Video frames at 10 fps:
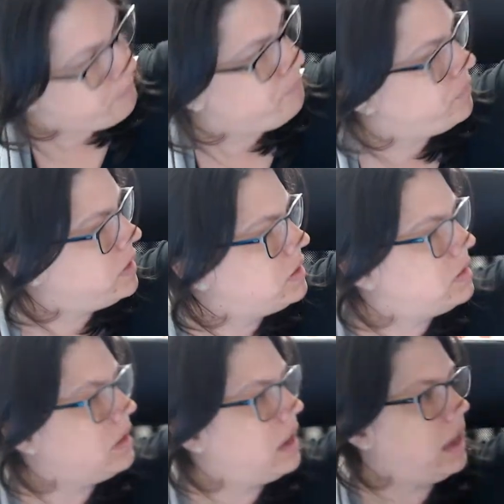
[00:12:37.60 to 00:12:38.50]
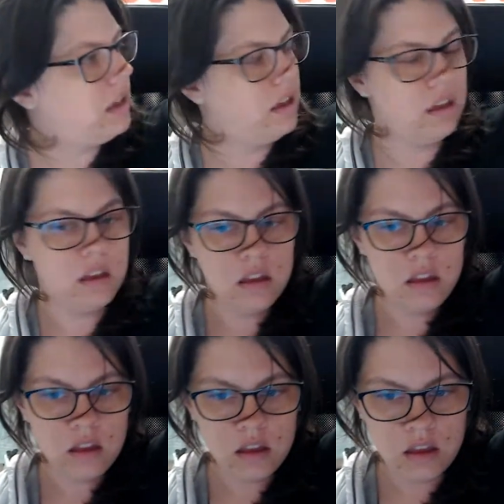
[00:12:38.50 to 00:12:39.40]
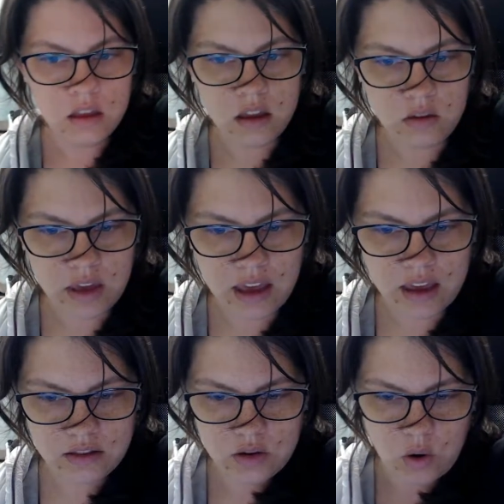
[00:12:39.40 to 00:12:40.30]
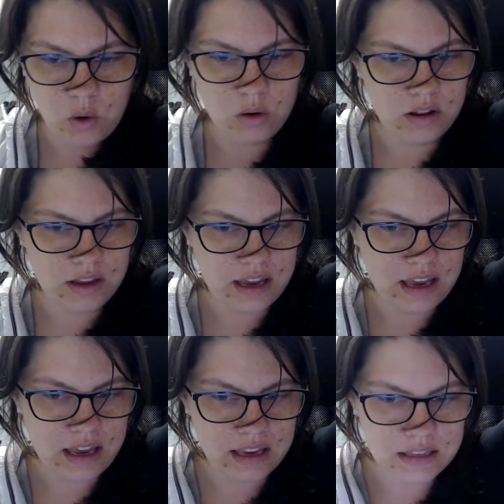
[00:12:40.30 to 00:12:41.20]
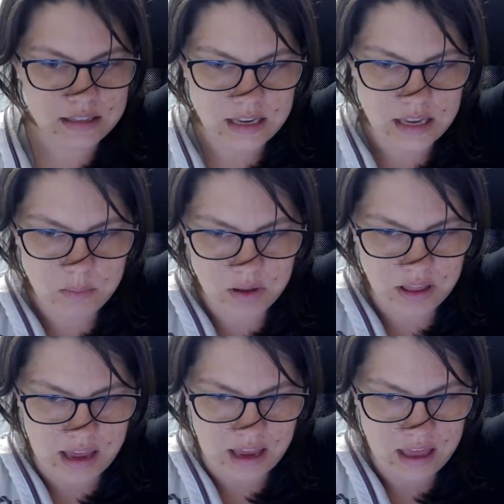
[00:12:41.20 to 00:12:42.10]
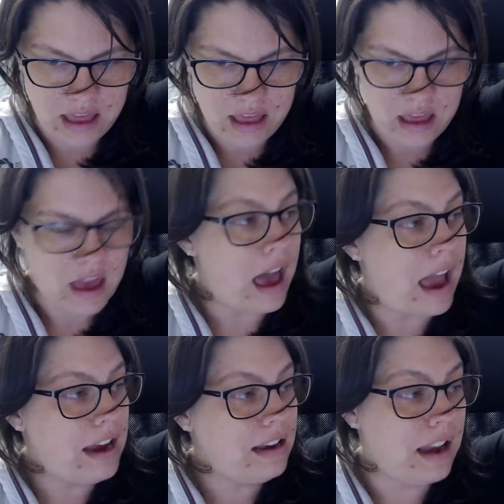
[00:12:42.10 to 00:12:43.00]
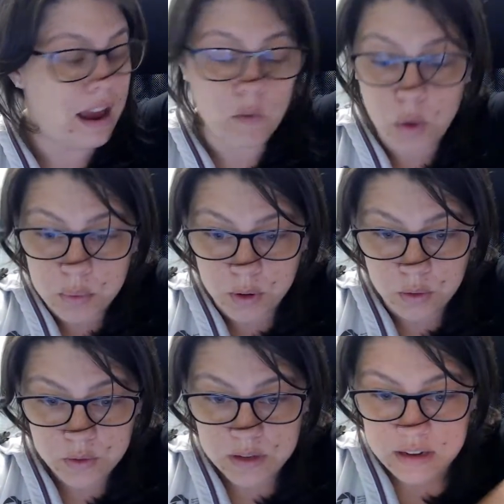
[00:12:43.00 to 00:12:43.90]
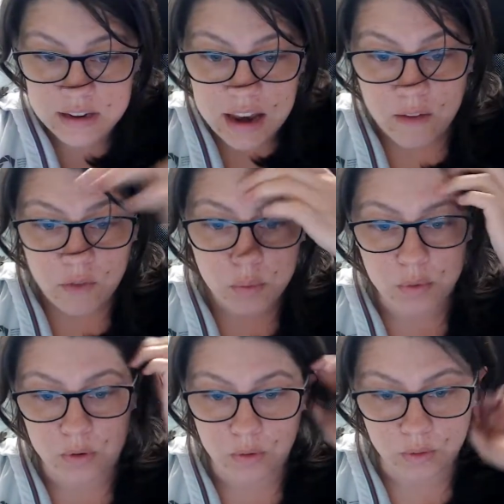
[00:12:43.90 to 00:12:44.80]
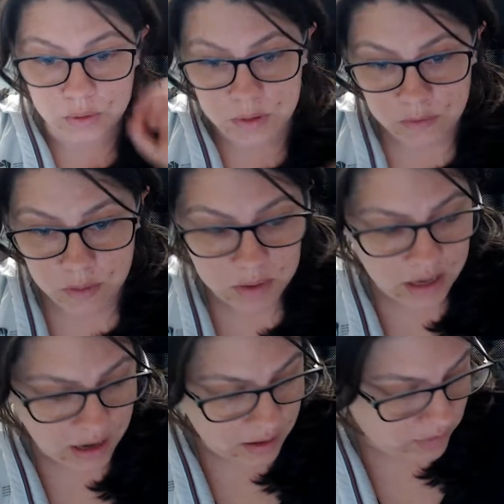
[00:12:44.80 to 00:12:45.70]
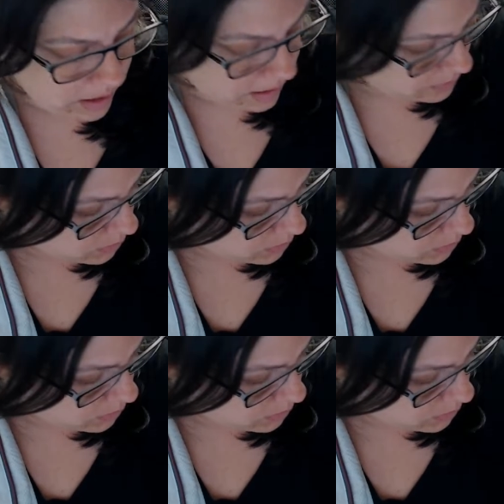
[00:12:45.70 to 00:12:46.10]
this is like, can't totally see, but like, I never bruise from getting IVs or